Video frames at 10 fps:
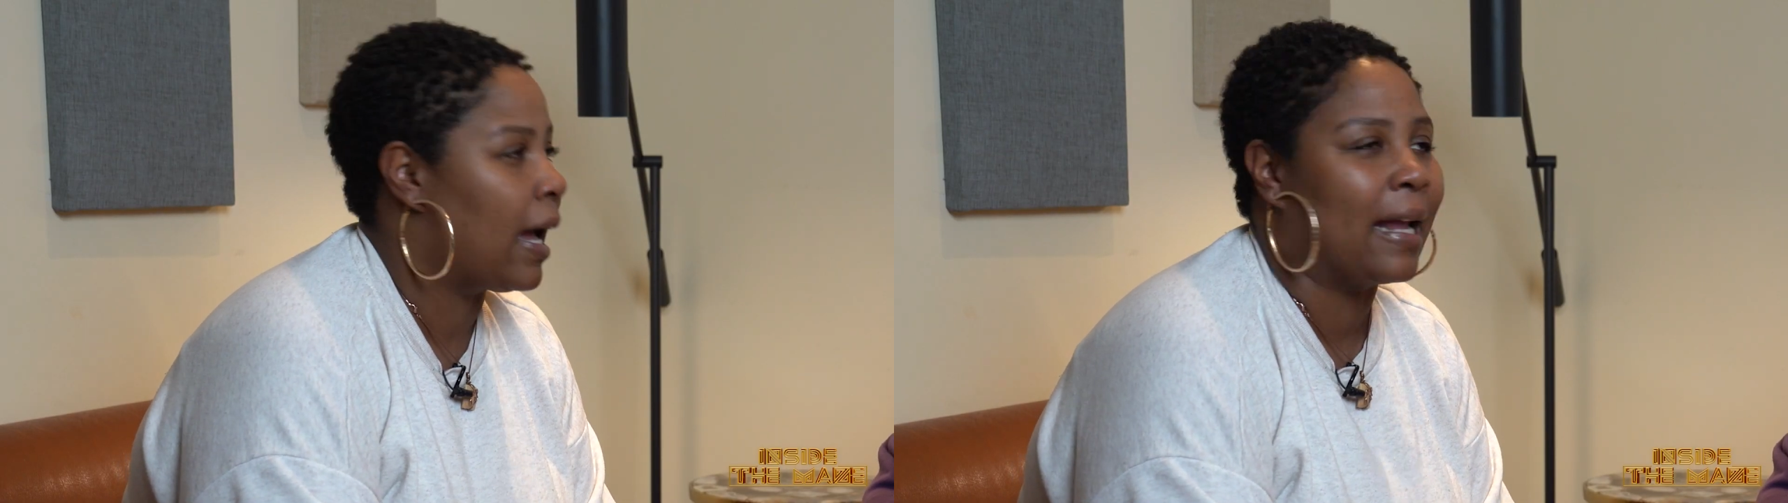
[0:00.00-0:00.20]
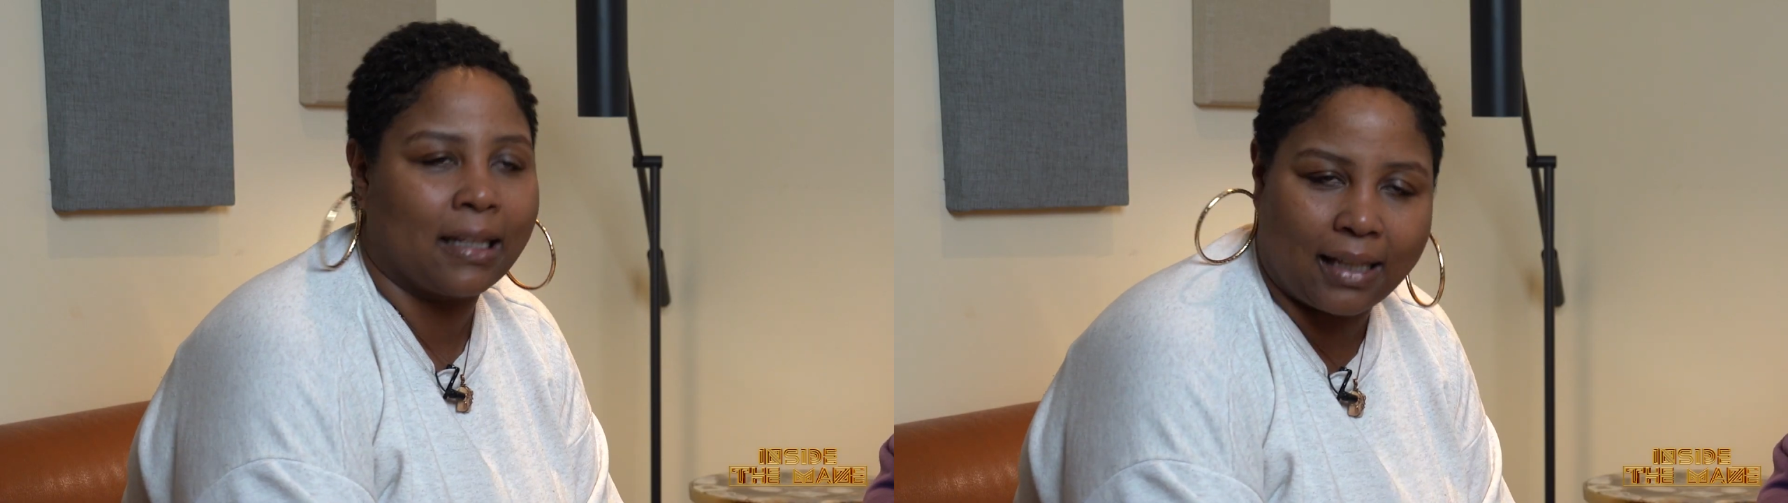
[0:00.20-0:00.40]

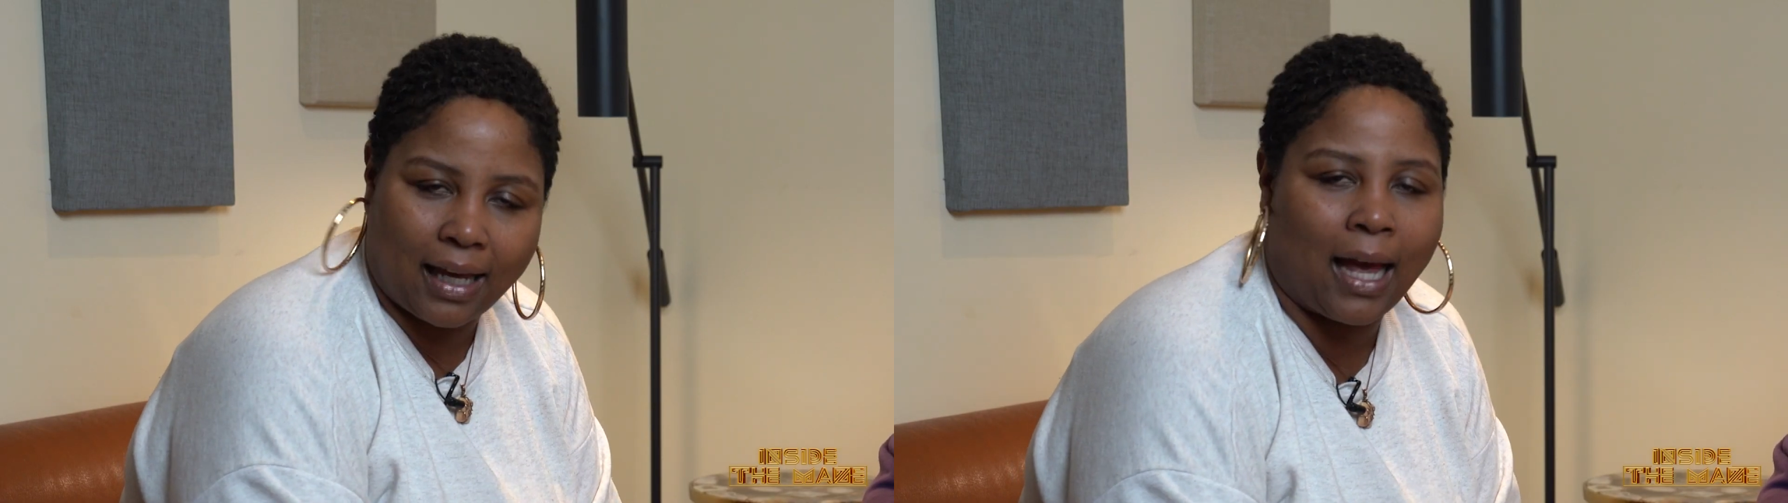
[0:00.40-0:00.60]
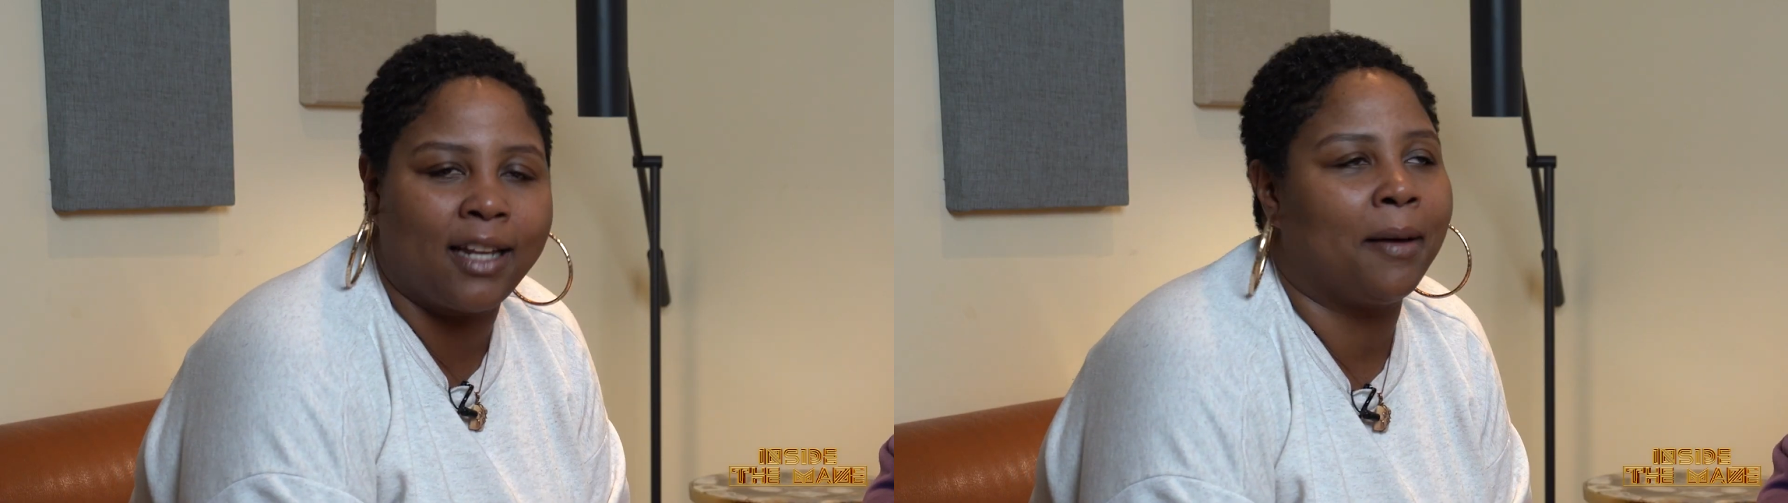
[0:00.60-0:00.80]
I get
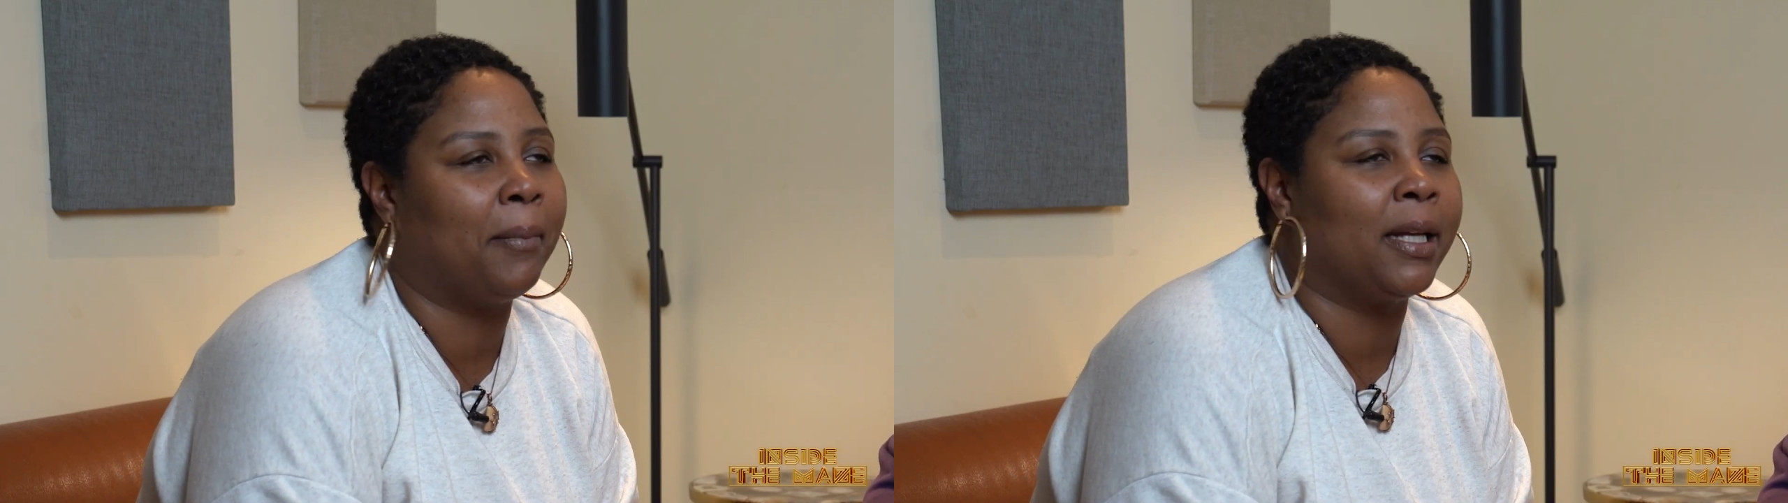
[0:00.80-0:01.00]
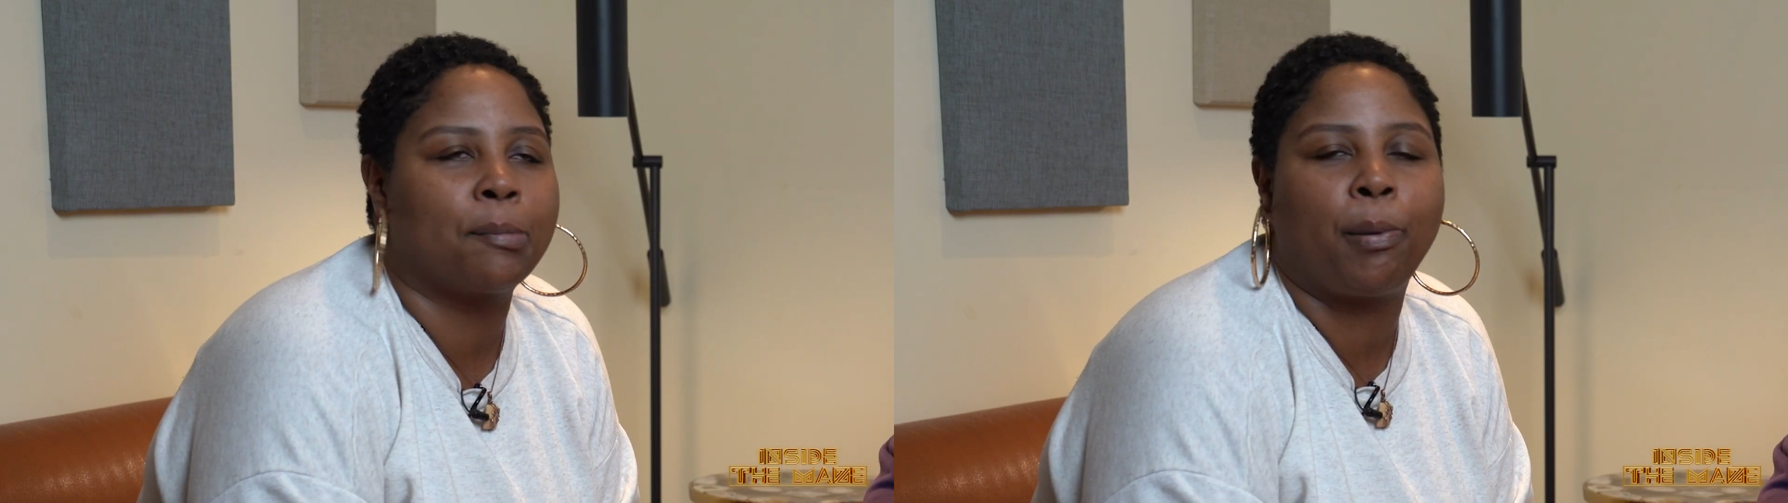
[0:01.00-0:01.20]
that, that
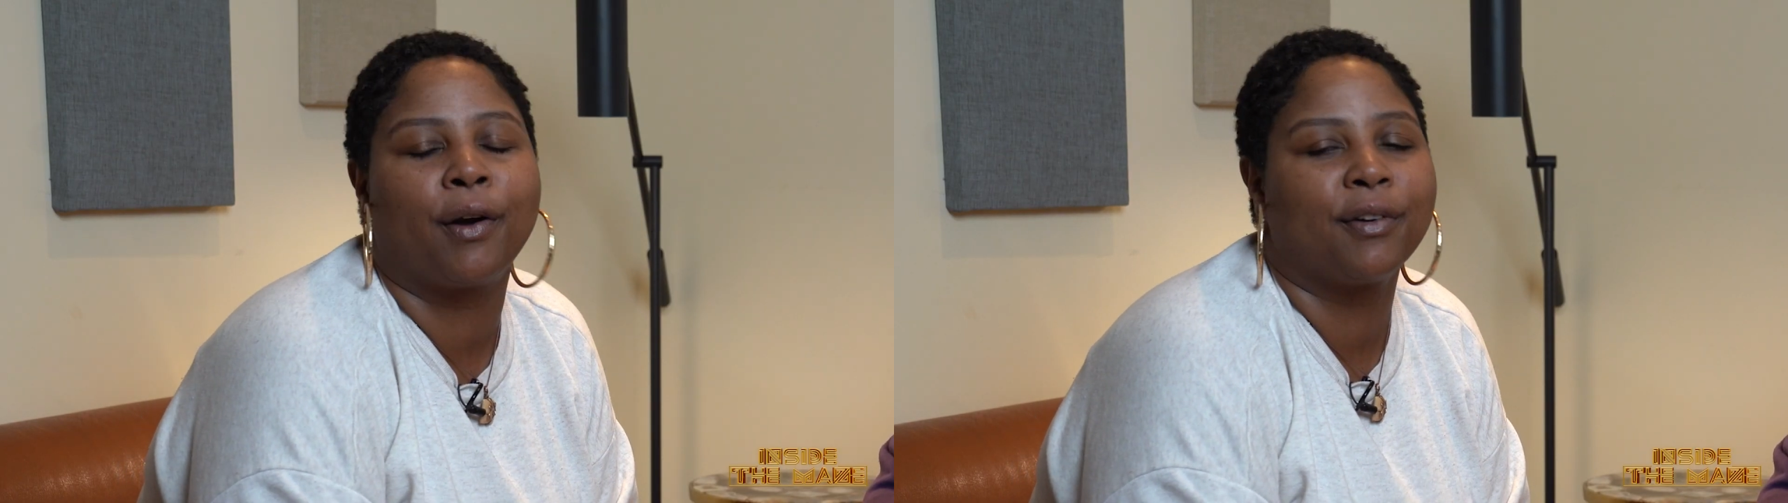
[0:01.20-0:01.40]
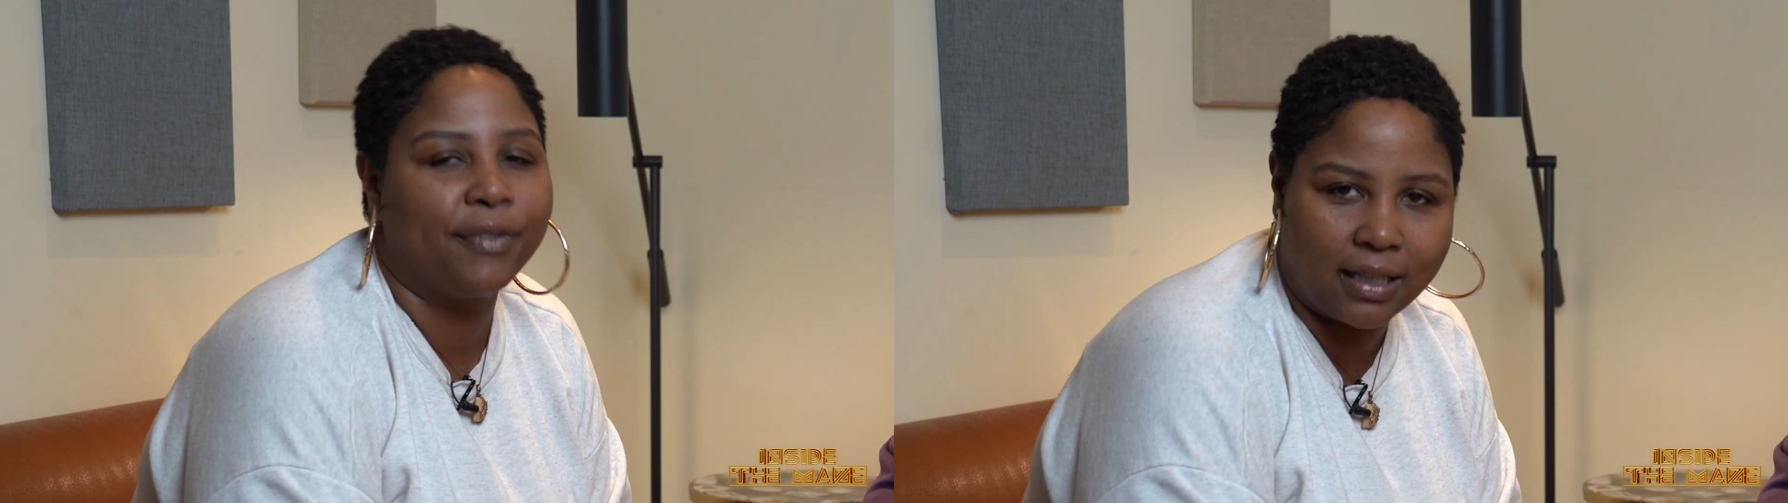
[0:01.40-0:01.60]
makes
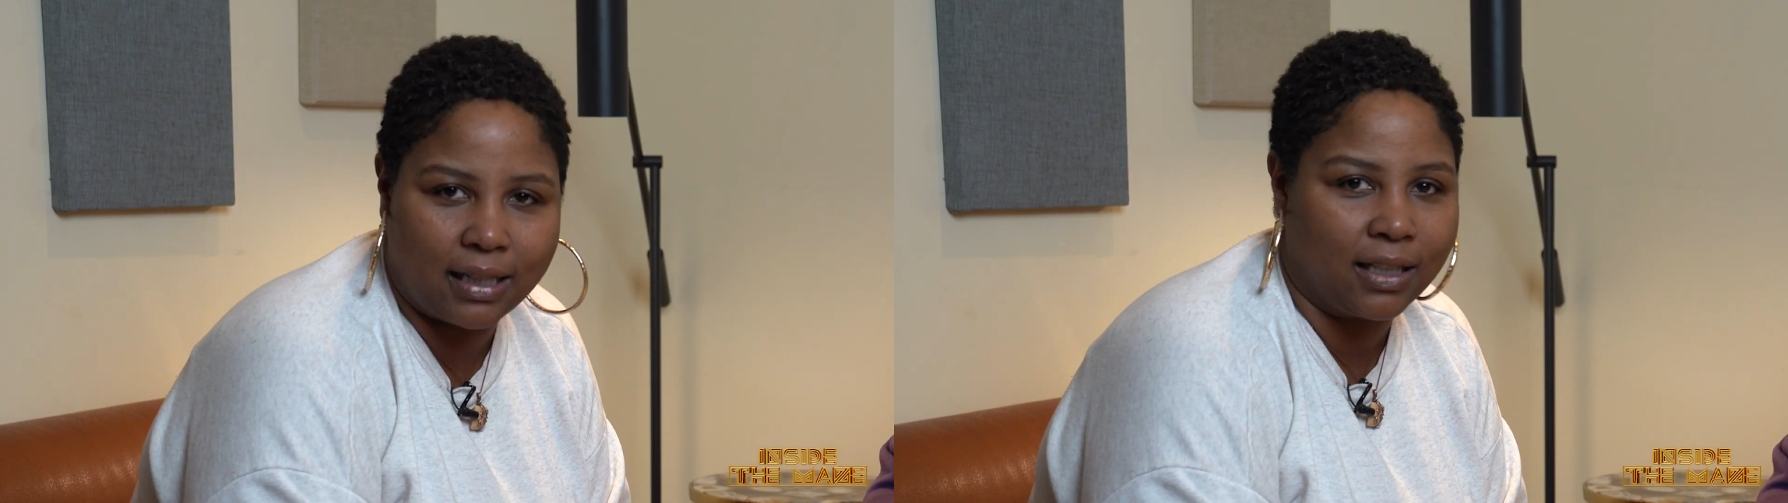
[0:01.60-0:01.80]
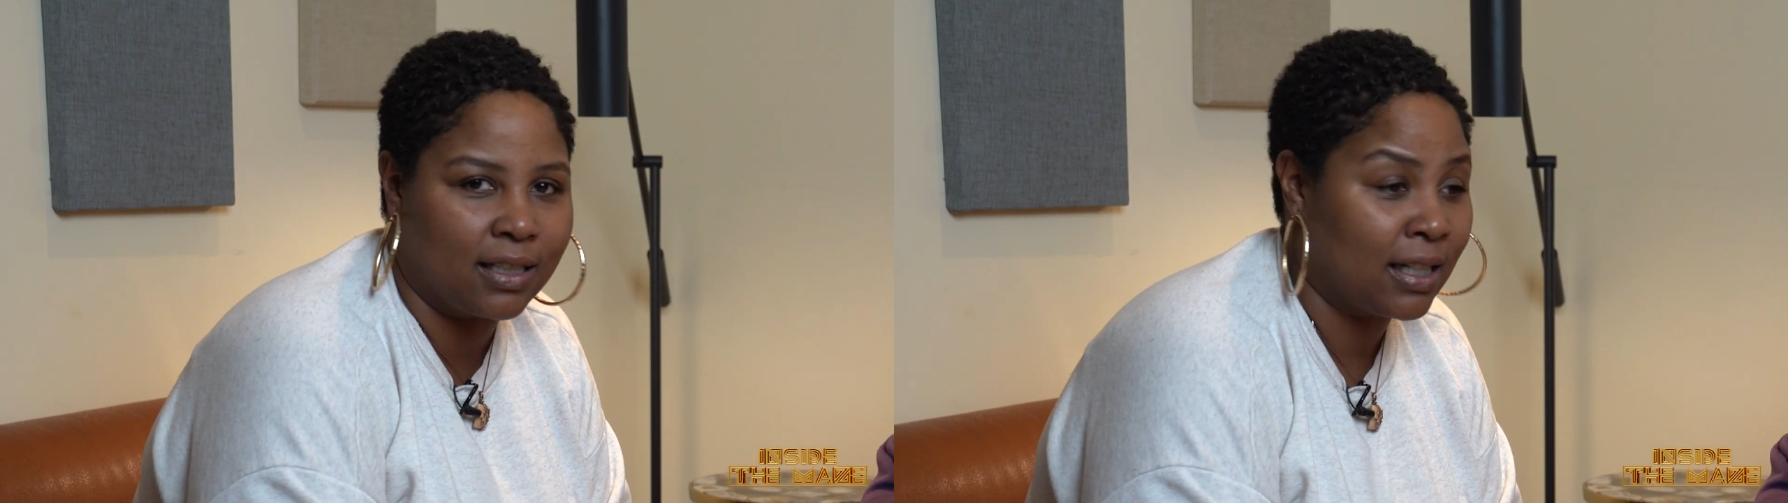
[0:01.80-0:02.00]
perfect
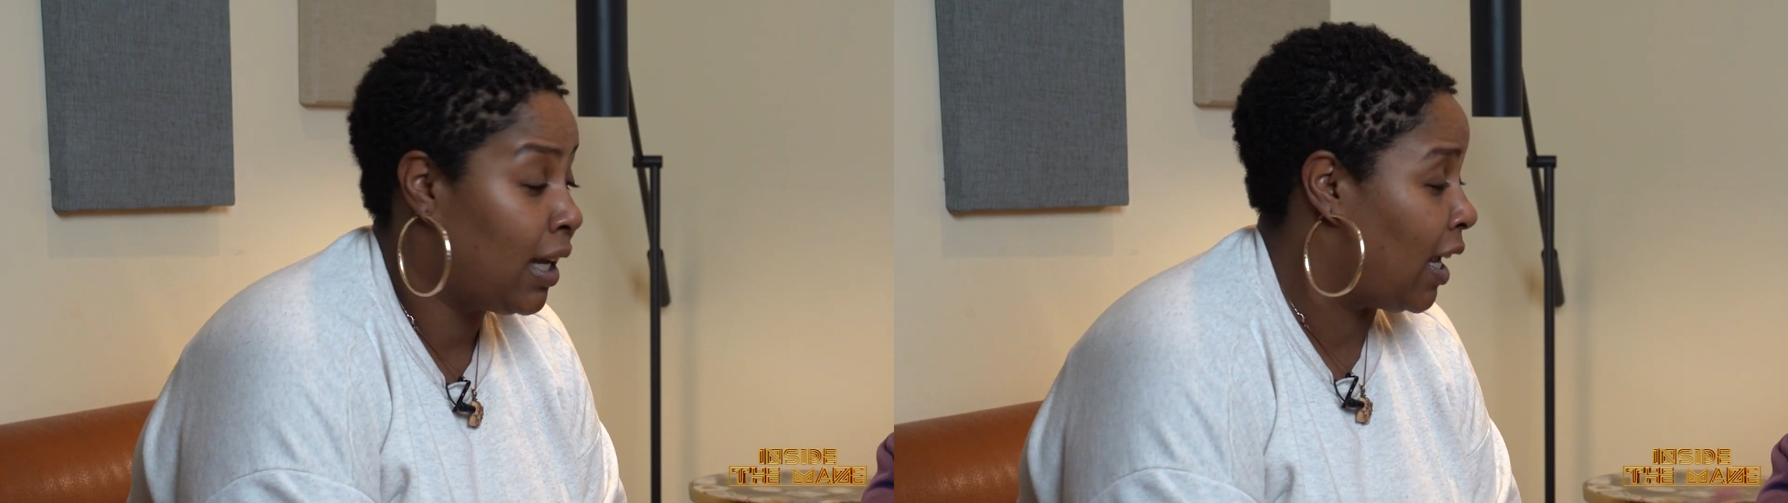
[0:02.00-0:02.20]
sense.